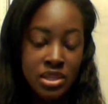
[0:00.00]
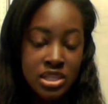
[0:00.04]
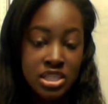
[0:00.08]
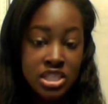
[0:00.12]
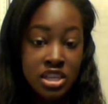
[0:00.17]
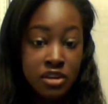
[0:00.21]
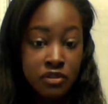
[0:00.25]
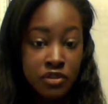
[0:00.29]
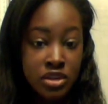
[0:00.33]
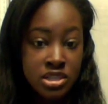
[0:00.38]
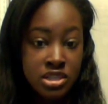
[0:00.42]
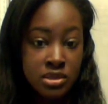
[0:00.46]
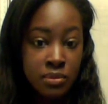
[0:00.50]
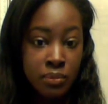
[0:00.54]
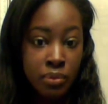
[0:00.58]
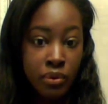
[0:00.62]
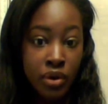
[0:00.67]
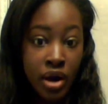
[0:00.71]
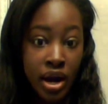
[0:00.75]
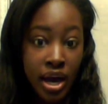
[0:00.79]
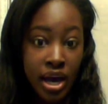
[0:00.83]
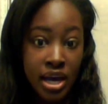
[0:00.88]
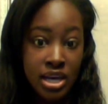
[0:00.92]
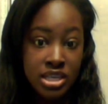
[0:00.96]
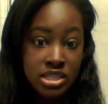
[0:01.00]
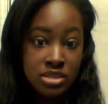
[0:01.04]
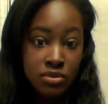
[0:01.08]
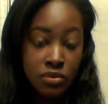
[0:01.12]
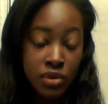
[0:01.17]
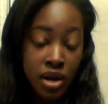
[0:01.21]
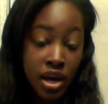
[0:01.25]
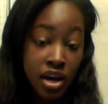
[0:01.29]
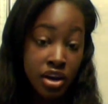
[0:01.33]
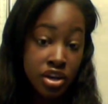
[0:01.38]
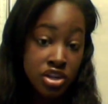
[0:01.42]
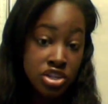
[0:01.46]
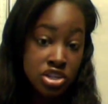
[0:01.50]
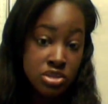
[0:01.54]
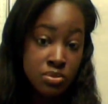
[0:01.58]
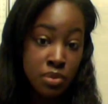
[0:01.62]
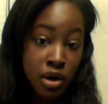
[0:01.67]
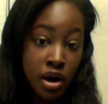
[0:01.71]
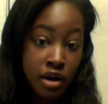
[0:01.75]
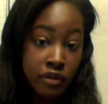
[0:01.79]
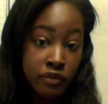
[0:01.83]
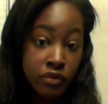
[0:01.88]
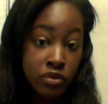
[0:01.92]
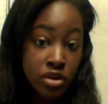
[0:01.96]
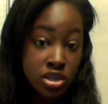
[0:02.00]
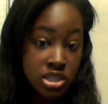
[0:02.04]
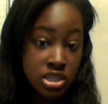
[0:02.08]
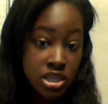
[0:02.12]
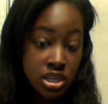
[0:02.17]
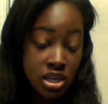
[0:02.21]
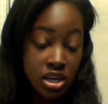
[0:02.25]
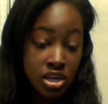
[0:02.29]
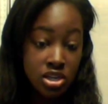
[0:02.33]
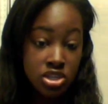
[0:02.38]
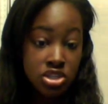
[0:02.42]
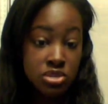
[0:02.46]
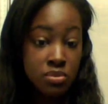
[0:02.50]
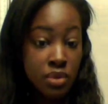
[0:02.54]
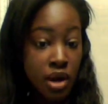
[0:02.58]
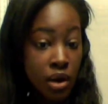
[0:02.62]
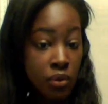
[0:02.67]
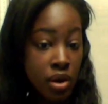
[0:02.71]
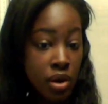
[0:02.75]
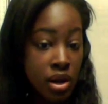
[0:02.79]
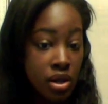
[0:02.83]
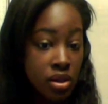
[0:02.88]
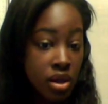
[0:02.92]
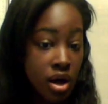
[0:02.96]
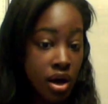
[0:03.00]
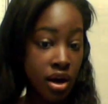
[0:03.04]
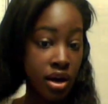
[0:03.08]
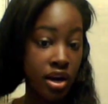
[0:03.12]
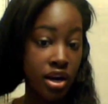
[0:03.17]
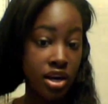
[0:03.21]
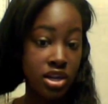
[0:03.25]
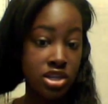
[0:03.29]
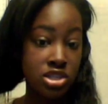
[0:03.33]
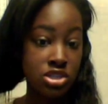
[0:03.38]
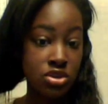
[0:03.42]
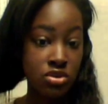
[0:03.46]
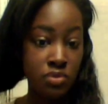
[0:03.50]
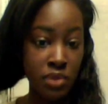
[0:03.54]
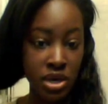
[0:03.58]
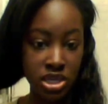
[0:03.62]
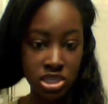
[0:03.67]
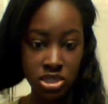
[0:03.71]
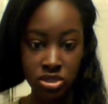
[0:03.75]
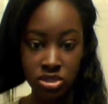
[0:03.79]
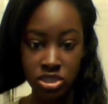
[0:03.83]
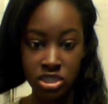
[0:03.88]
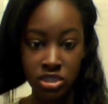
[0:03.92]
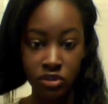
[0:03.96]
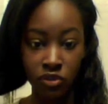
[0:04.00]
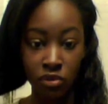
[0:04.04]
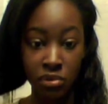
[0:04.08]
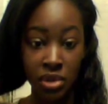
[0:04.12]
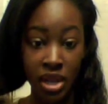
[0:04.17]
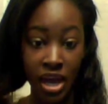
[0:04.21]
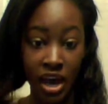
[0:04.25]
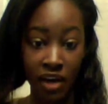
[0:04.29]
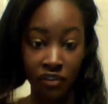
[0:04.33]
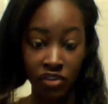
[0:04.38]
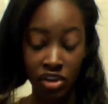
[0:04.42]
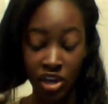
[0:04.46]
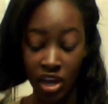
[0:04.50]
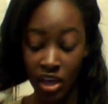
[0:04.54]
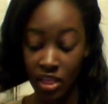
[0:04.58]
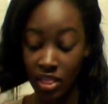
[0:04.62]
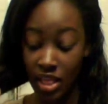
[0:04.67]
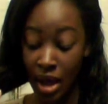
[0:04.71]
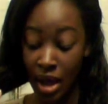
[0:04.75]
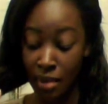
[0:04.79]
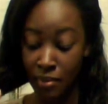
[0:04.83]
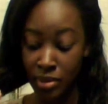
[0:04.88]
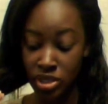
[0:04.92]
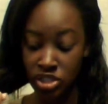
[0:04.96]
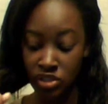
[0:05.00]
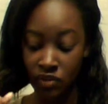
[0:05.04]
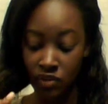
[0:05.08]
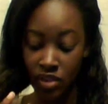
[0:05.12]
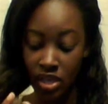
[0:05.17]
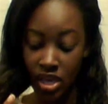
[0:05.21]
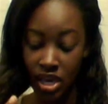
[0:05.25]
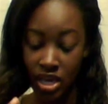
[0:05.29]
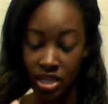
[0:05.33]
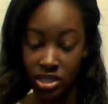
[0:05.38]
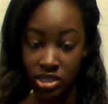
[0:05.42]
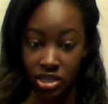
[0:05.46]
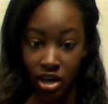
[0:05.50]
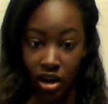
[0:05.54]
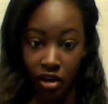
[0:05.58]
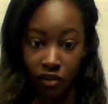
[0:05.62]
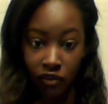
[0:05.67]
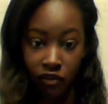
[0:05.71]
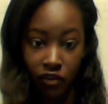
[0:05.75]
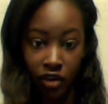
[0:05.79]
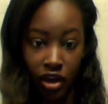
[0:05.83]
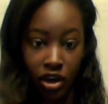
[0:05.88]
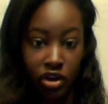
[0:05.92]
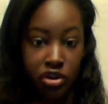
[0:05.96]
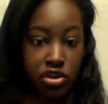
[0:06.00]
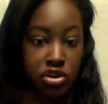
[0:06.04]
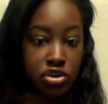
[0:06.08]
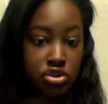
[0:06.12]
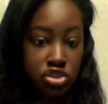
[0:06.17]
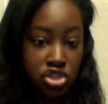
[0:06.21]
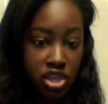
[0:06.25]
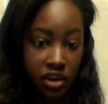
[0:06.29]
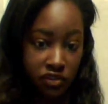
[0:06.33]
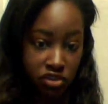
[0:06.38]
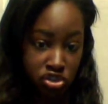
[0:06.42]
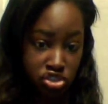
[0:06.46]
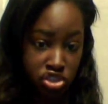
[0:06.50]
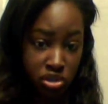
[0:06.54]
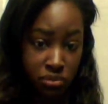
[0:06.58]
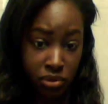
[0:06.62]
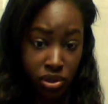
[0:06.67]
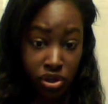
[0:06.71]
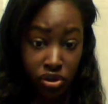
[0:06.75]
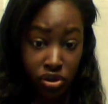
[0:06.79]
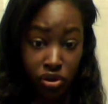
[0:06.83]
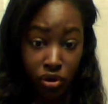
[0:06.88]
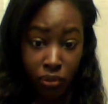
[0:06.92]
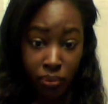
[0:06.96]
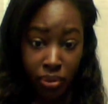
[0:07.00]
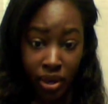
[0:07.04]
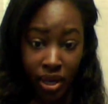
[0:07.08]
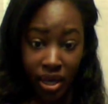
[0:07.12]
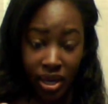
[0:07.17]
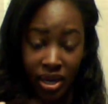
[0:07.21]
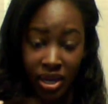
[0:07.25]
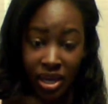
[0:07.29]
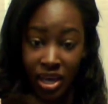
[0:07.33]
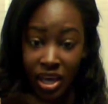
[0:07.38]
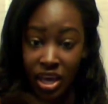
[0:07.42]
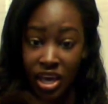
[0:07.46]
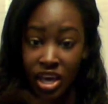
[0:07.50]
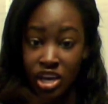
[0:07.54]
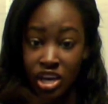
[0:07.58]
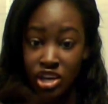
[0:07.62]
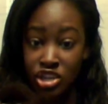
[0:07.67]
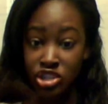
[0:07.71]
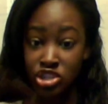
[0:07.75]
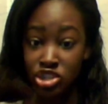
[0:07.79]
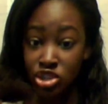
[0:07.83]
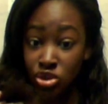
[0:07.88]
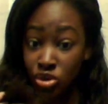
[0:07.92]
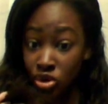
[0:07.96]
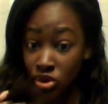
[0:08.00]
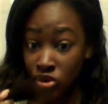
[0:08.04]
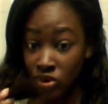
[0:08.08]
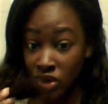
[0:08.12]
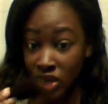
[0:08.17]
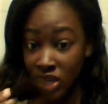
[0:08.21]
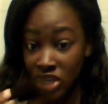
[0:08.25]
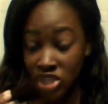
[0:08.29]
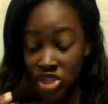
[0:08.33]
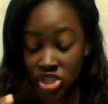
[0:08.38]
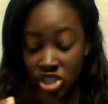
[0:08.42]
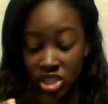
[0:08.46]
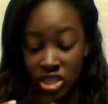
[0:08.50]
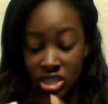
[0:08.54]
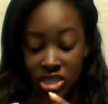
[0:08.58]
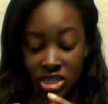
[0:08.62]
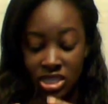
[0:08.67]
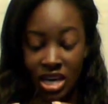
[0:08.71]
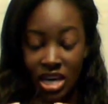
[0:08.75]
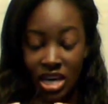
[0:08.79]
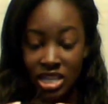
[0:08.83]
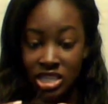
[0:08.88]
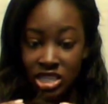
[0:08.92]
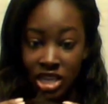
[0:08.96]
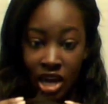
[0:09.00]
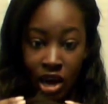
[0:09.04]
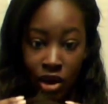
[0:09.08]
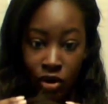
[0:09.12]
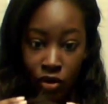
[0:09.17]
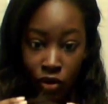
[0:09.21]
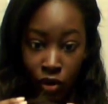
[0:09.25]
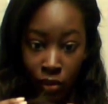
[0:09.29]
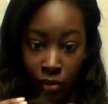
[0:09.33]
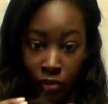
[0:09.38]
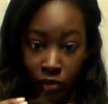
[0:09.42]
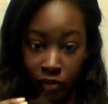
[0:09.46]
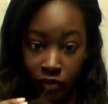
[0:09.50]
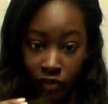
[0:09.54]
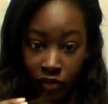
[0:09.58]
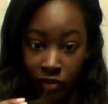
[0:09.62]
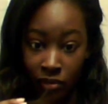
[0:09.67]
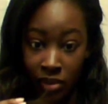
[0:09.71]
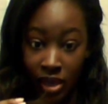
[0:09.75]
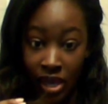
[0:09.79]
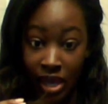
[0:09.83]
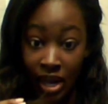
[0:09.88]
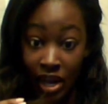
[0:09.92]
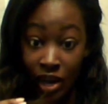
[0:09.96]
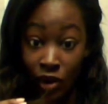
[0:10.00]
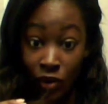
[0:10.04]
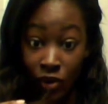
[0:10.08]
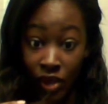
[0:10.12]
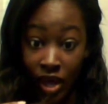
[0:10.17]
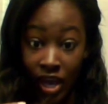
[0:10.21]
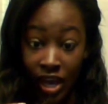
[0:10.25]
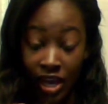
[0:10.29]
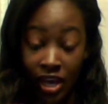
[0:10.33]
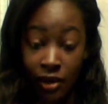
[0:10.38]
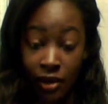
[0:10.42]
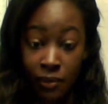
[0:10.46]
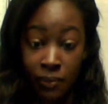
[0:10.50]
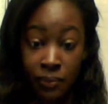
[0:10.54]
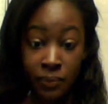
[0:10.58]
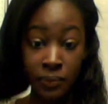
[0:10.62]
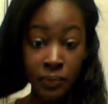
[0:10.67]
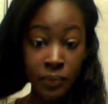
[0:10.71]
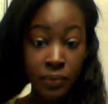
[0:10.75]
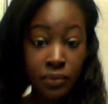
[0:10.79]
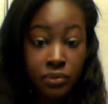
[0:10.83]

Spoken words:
difference in price when I could have just bought a 14 inch, but I want it longer, so it makes no sense for me to have to cut that much of the ends off. I know you usually have to trim a little, but 2 to 3 inches, that's not normal for me. I don't like it.